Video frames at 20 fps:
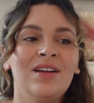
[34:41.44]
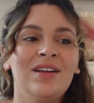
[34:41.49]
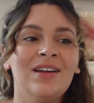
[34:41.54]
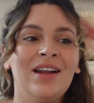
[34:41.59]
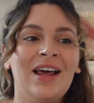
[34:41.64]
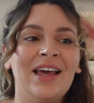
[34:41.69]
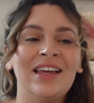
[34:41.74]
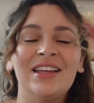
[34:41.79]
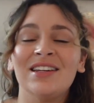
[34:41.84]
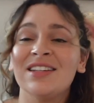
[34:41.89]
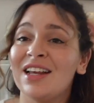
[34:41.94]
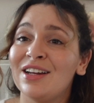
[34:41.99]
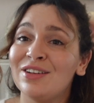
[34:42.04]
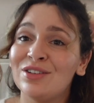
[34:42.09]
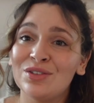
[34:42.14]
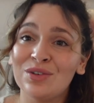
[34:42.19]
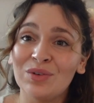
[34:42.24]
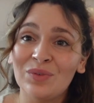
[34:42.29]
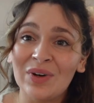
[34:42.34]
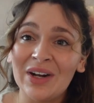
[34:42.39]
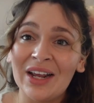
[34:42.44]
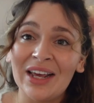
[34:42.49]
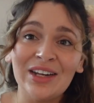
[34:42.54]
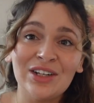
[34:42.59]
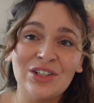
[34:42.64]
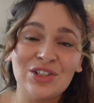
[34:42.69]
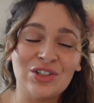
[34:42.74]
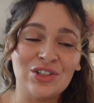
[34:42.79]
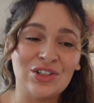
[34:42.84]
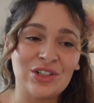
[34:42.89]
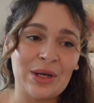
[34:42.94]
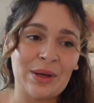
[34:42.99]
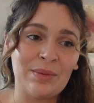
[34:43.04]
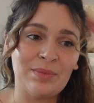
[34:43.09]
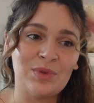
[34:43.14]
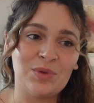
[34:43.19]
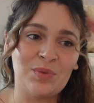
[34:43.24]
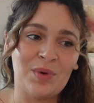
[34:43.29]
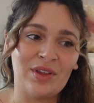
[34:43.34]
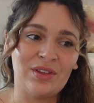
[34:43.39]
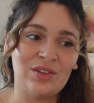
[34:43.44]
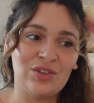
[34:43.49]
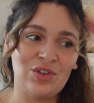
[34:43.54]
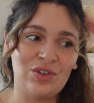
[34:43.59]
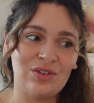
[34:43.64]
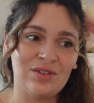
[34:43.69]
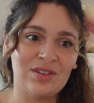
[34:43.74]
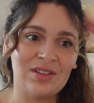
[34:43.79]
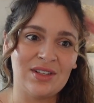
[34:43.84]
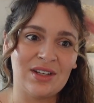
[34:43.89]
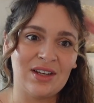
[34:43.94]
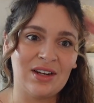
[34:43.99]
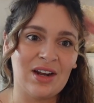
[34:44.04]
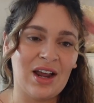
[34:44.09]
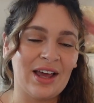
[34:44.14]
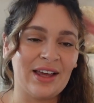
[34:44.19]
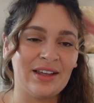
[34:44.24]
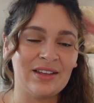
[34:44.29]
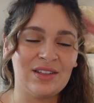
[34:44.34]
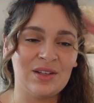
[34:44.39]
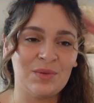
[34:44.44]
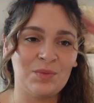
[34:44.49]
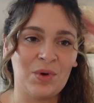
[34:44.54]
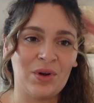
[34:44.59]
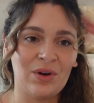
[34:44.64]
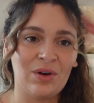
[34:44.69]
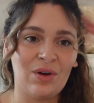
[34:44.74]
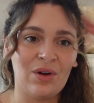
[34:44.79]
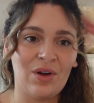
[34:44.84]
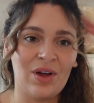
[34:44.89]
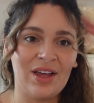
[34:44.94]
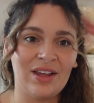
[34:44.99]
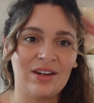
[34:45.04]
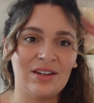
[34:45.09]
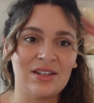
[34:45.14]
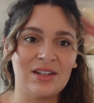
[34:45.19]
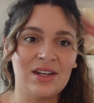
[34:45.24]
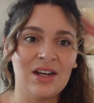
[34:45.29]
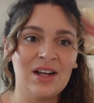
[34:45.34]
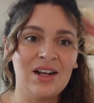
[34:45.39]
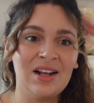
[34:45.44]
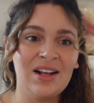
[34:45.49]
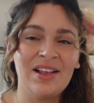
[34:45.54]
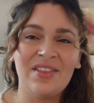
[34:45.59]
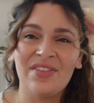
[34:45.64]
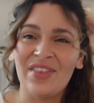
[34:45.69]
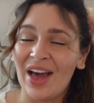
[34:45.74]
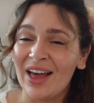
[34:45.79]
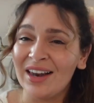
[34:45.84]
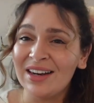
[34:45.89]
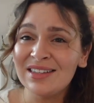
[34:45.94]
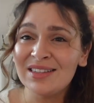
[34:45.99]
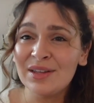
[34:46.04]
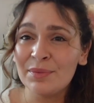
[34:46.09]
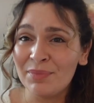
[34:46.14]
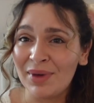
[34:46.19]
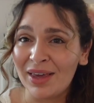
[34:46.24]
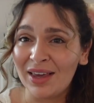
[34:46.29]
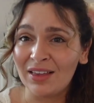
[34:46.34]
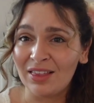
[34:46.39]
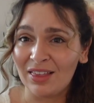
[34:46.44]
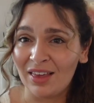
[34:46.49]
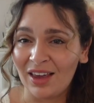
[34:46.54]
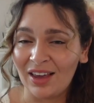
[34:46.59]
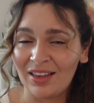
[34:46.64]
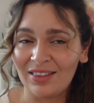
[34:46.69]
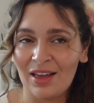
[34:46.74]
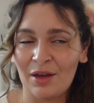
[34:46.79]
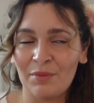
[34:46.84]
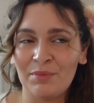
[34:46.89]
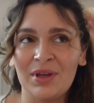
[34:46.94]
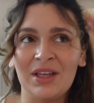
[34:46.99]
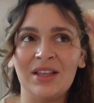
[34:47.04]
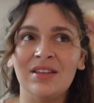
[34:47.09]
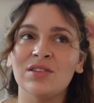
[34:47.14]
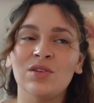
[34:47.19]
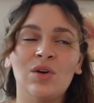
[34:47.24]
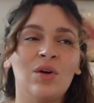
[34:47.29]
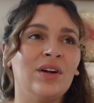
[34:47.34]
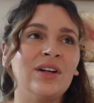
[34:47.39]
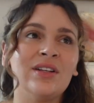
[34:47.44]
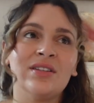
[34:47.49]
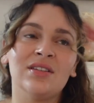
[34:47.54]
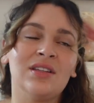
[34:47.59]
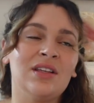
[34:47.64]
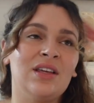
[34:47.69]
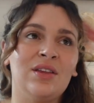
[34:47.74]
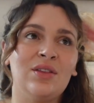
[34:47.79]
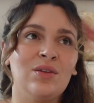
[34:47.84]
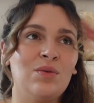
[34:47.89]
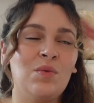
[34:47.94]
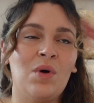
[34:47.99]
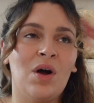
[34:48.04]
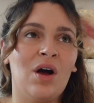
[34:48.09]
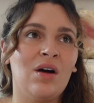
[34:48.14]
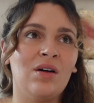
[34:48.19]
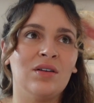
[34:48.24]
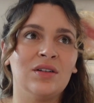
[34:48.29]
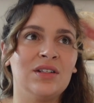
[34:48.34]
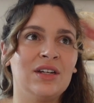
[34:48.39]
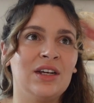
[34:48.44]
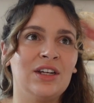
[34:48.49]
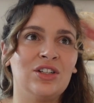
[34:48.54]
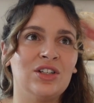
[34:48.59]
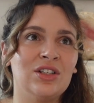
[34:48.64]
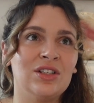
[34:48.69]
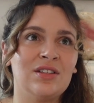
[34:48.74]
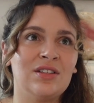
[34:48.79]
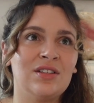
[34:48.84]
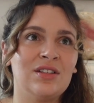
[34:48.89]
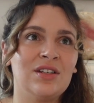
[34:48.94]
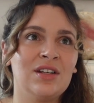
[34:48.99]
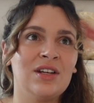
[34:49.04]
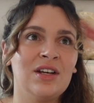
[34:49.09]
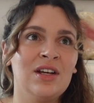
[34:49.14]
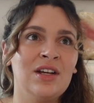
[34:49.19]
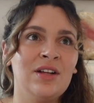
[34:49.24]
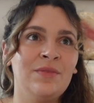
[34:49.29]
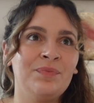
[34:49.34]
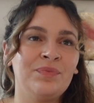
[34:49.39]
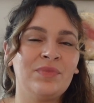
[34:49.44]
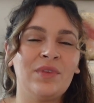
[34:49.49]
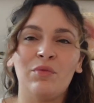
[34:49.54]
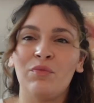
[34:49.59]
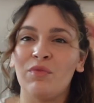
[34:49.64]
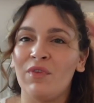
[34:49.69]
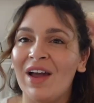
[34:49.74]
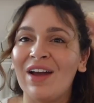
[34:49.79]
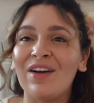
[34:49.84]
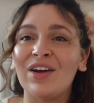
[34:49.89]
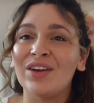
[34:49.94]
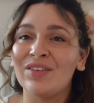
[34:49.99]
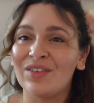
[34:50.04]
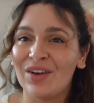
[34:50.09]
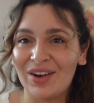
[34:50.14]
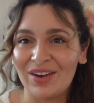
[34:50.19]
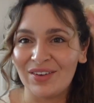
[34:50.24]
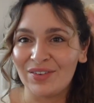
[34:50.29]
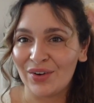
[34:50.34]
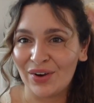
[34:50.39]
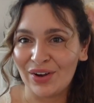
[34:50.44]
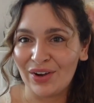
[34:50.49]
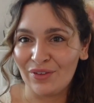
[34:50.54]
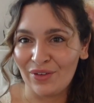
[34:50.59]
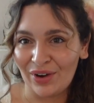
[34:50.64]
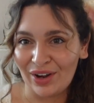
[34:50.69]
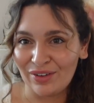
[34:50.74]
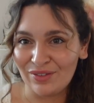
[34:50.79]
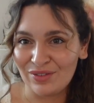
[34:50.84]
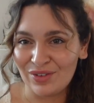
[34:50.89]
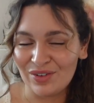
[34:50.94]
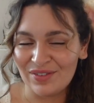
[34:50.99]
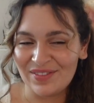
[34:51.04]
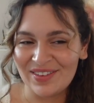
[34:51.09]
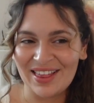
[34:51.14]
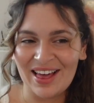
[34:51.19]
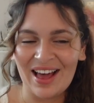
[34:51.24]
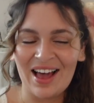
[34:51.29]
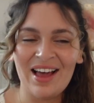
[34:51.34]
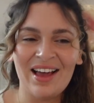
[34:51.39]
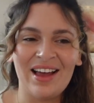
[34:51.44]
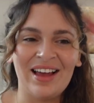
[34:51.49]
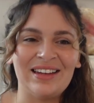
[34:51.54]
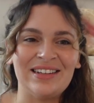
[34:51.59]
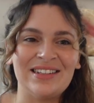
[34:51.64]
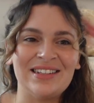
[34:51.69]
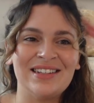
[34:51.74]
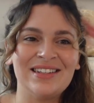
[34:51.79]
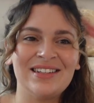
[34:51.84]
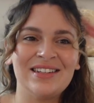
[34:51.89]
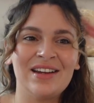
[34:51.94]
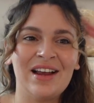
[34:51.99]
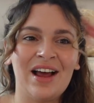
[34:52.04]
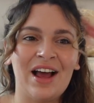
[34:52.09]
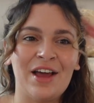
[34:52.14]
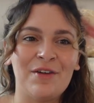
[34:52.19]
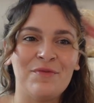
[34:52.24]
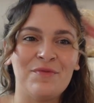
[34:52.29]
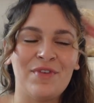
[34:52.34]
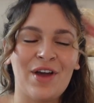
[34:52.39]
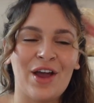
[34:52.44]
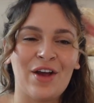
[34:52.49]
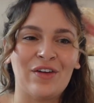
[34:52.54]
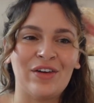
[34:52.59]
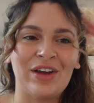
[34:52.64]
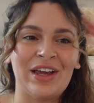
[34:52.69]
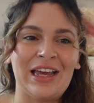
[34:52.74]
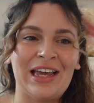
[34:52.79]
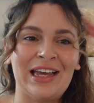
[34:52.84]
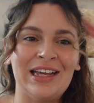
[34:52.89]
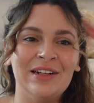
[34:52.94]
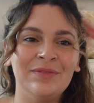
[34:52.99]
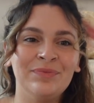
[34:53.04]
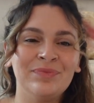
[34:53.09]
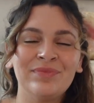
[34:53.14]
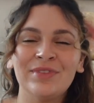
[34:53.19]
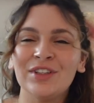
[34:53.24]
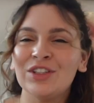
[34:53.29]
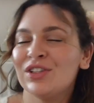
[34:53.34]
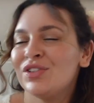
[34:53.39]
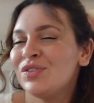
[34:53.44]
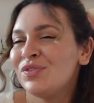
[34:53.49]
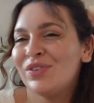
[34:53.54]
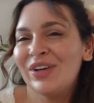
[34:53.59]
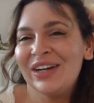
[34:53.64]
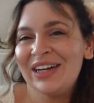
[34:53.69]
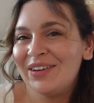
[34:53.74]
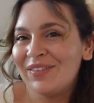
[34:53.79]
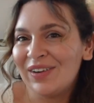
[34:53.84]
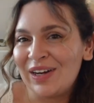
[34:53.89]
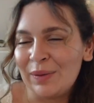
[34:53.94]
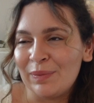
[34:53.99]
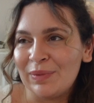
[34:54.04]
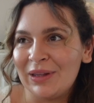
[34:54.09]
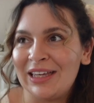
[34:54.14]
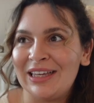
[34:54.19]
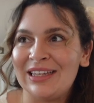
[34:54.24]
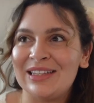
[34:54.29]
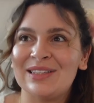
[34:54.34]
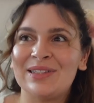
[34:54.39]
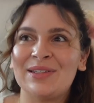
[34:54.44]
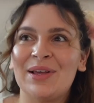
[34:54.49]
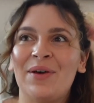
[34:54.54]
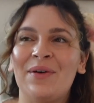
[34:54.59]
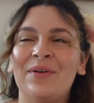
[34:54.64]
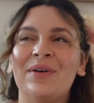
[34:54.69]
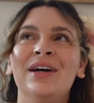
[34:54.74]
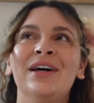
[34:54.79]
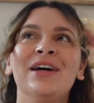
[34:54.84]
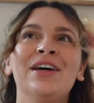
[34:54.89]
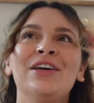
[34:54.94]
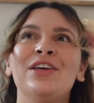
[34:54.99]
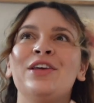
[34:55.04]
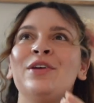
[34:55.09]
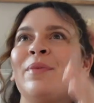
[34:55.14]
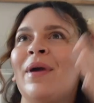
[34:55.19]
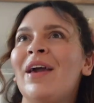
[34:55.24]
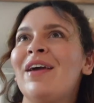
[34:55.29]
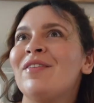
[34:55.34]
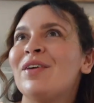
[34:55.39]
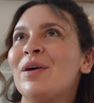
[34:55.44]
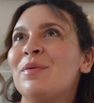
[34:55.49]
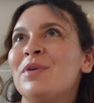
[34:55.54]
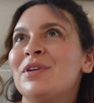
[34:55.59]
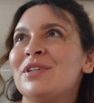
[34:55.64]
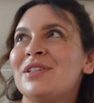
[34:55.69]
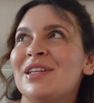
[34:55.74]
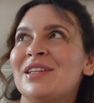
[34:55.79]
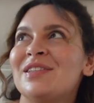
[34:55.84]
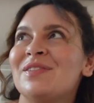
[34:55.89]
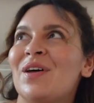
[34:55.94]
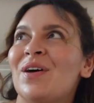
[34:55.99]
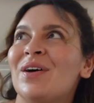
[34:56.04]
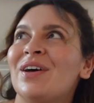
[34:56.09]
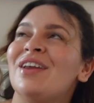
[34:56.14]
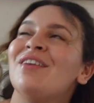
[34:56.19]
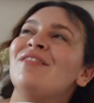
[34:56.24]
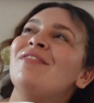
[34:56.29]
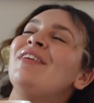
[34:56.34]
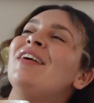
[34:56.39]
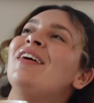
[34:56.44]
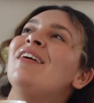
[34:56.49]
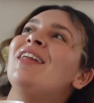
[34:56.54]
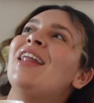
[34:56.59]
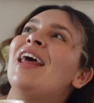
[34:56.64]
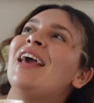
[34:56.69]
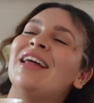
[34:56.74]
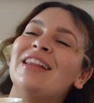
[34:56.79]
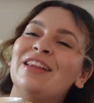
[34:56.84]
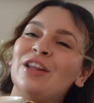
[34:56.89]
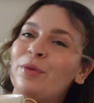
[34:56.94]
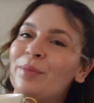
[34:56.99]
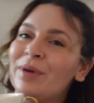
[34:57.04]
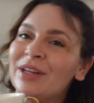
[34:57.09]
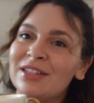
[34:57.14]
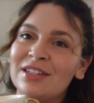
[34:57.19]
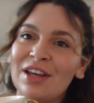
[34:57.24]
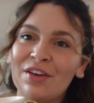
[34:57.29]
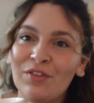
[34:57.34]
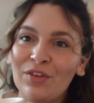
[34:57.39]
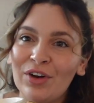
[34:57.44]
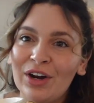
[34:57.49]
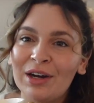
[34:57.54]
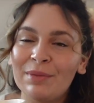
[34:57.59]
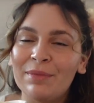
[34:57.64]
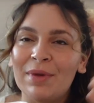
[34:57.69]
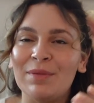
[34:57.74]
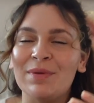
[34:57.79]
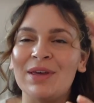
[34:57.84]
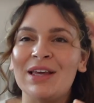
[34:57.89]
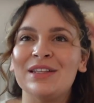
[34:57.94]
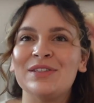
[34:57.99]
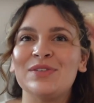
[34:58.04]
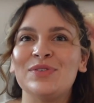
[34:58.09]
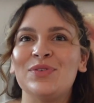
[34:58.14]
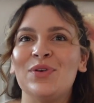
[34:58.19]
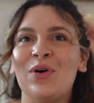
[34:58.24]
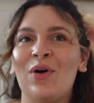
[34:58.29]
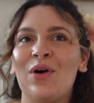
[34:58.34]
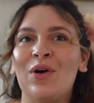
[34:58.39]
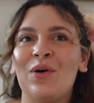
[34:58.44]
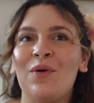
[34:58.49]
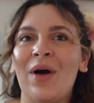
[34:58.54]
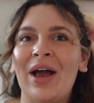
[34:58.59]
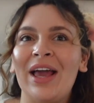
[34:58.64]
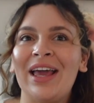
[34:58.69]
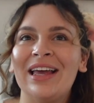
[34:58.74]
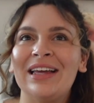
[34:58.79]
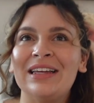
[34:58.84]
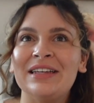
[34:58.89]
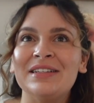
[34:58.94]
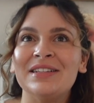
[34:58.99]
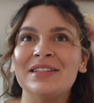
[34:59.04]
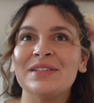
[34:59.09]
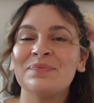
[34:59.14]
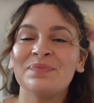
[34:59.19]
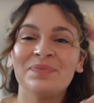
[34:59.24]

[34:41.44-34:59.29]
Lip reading: like intentional relationships with students and clients and whatnot. And that is a big thing. That means honestly the world, and I'm very, very, very grateful for that, and I'm very just really pleased. So you may have come onto this vlog and it feel like a little bit different, maybe it's not quite as